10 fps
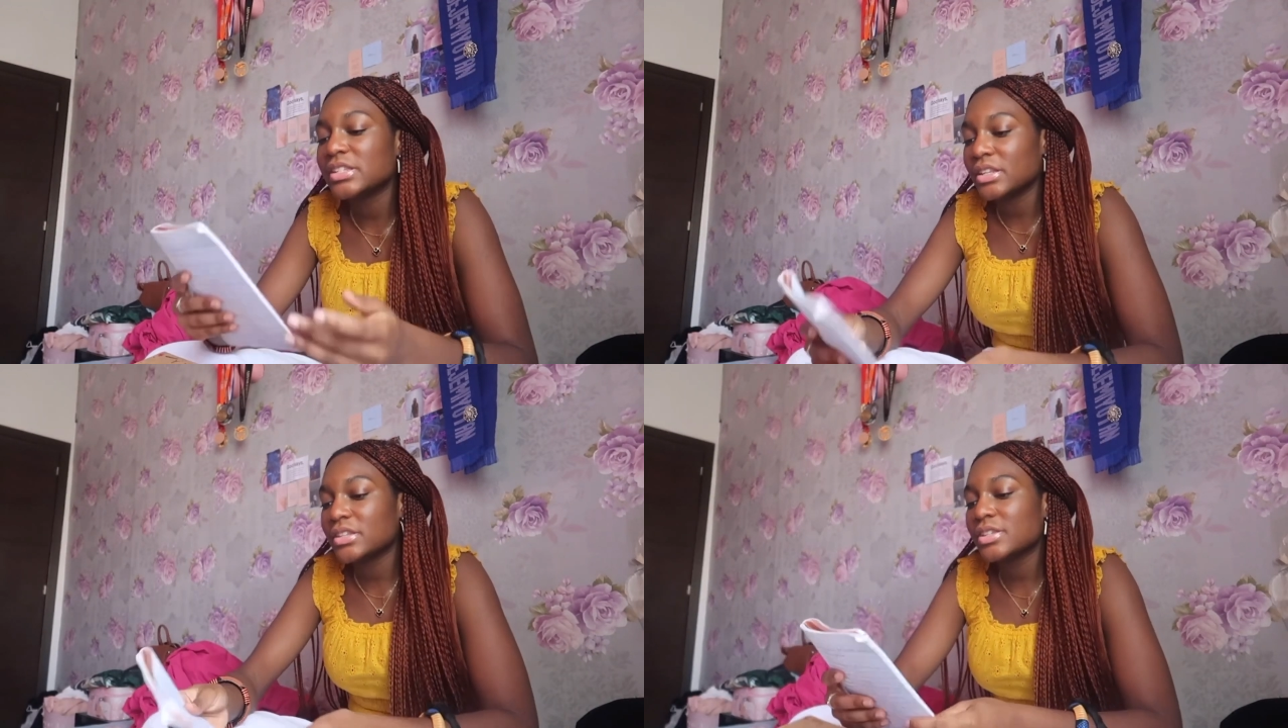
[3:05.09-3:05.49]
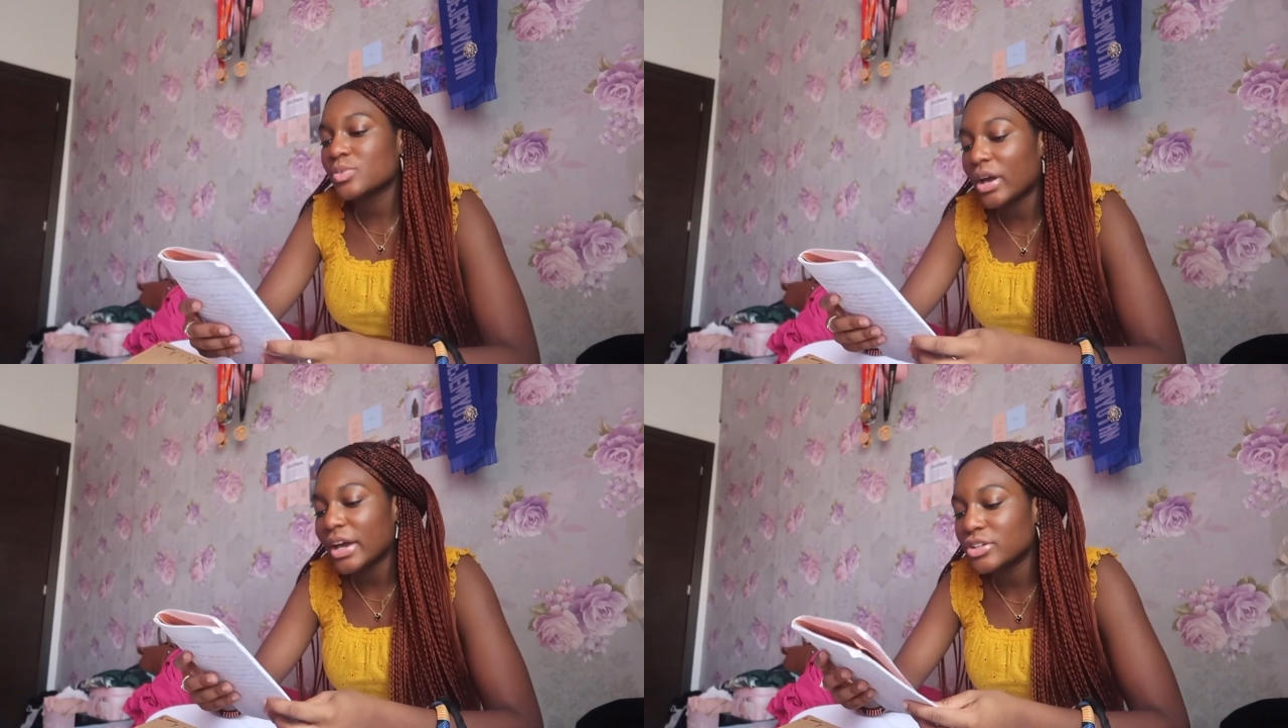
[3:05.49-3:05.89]
See, this is
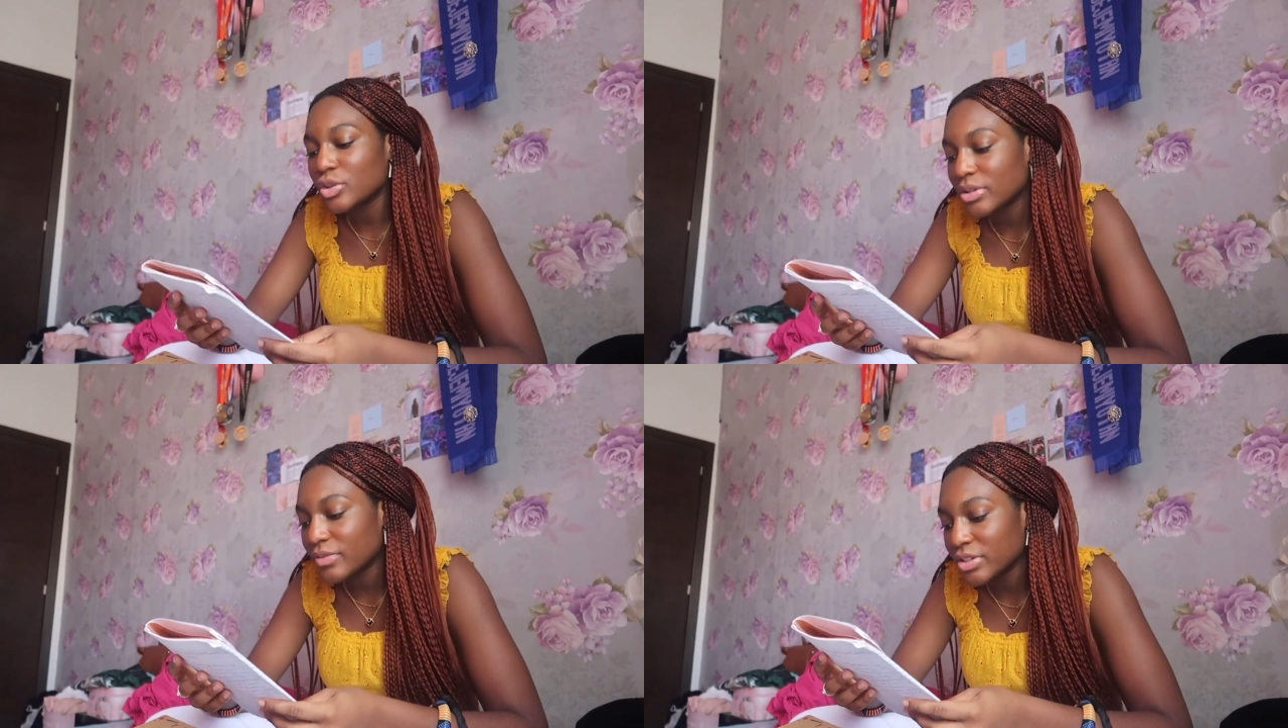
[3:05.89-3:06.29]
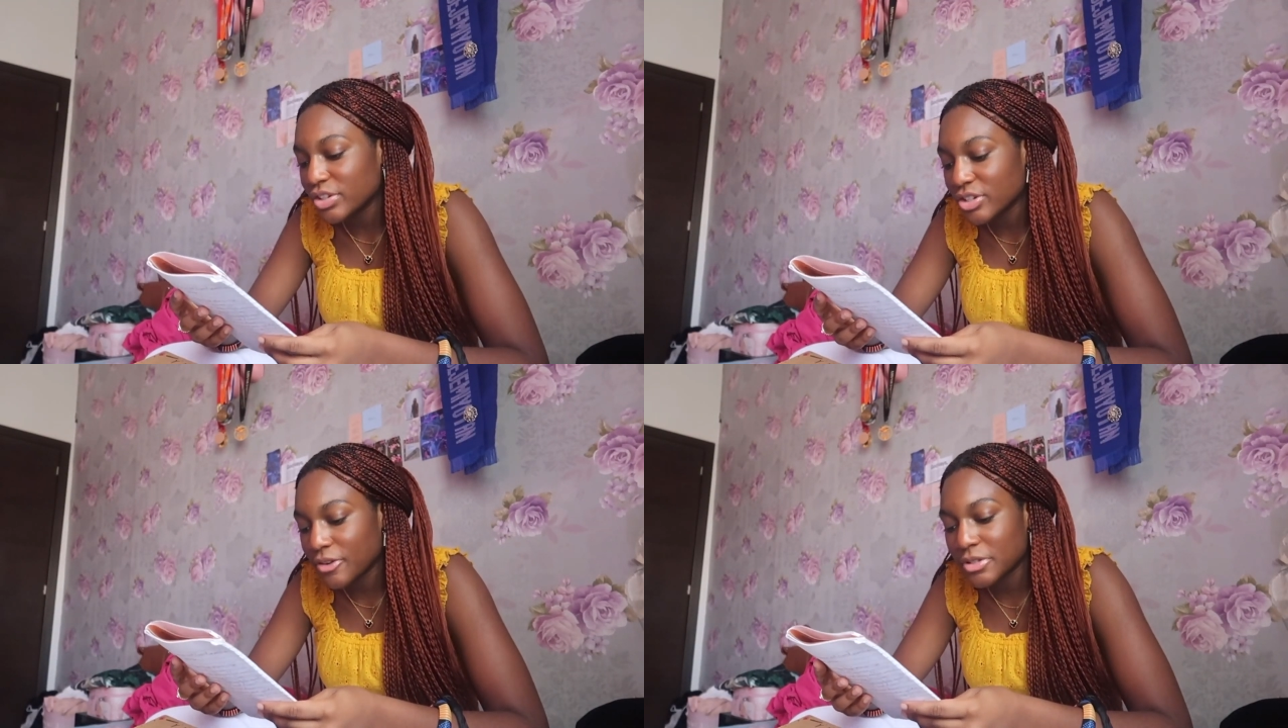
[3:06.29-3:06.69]
why I don't even
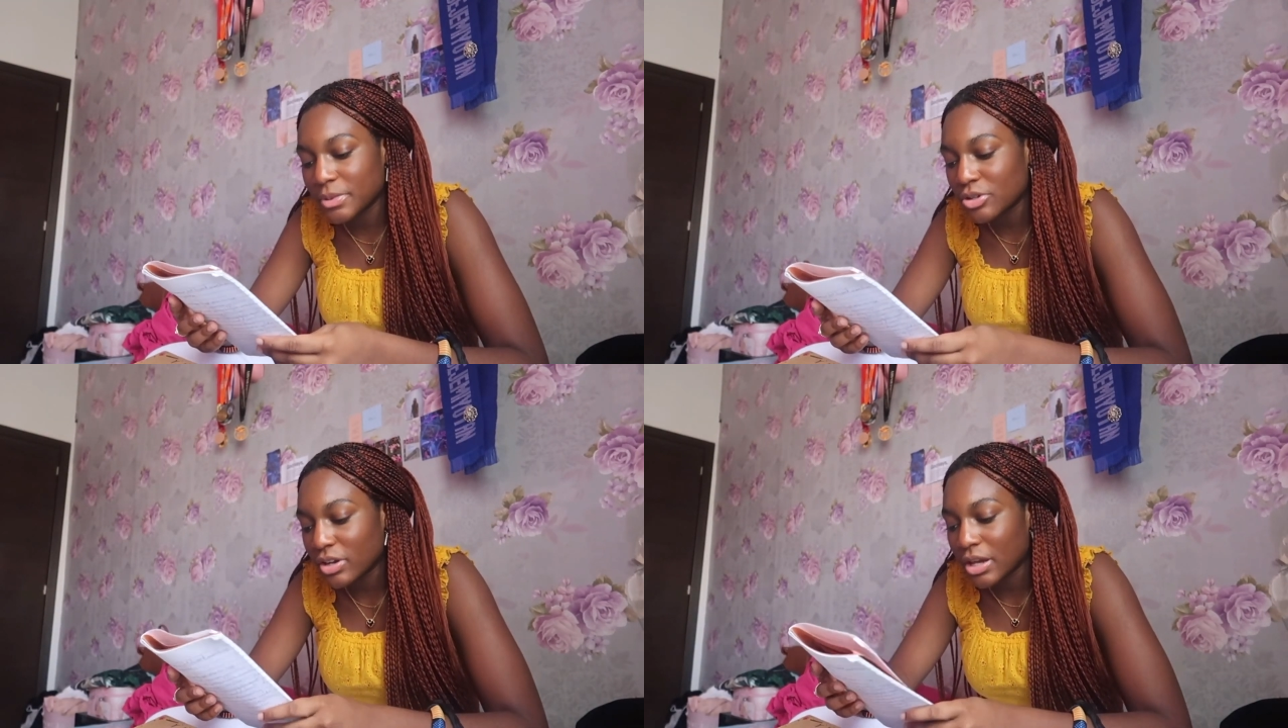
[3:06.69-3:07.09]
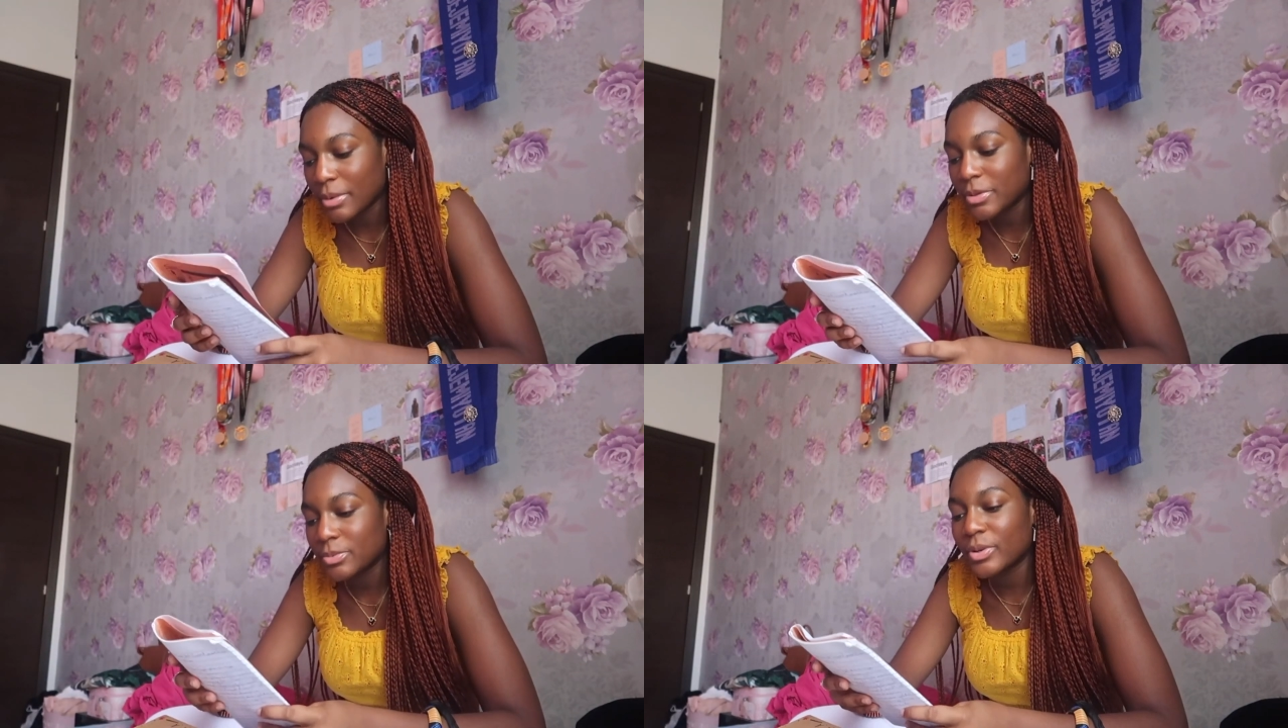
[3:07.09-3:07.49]
deserve to be talking
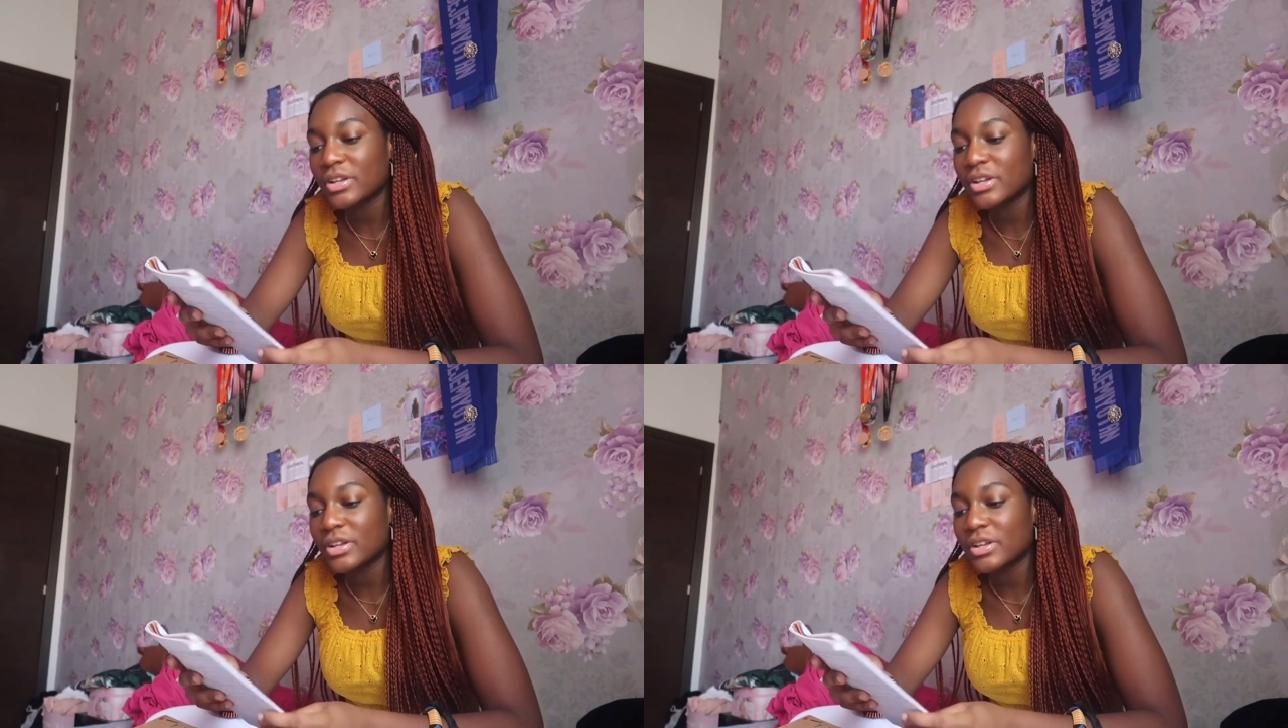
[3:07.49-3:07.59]
about people,